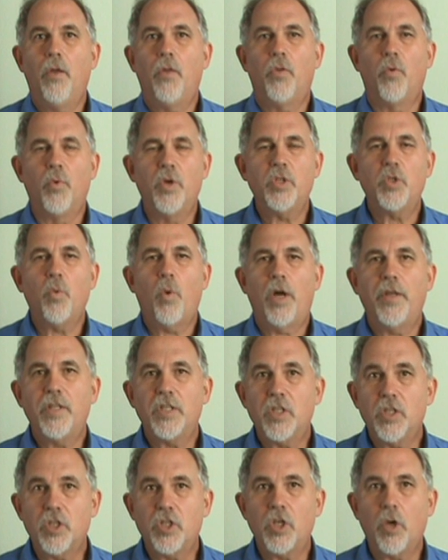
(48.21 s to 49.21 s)
The reason why
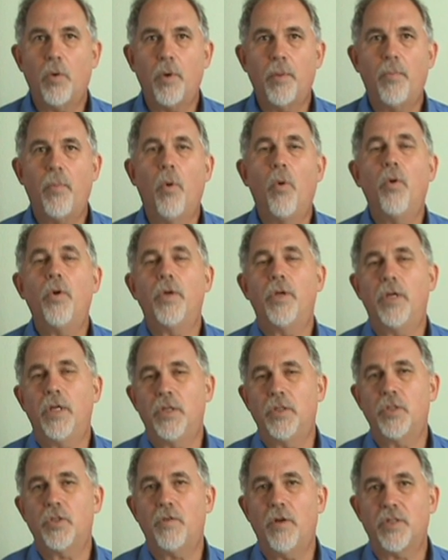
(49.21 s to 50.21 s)
this is so important
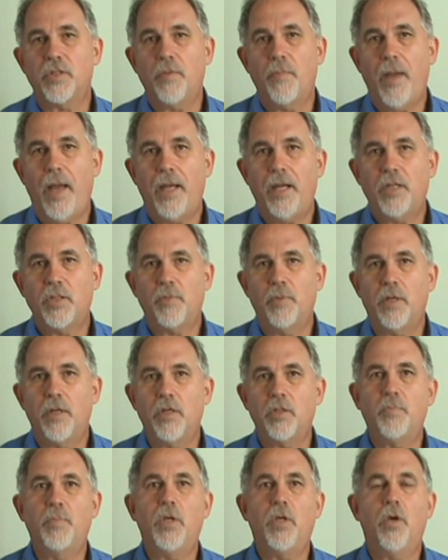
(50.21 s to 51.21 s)
in stress management
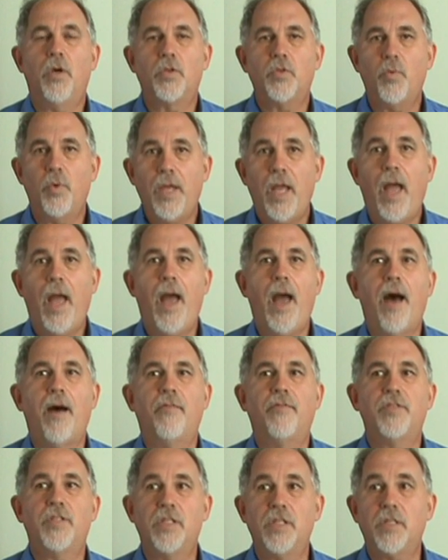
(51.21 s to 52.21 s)
is because we
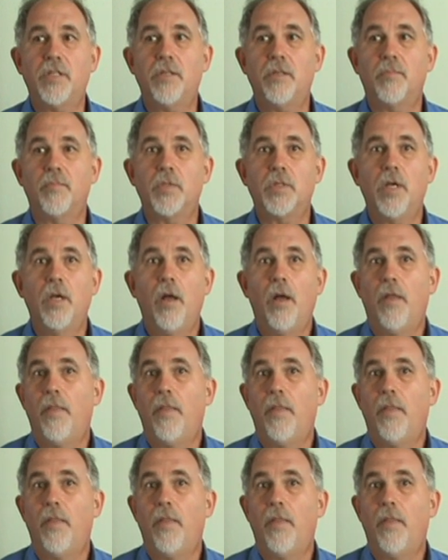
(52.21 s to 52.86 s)
have systems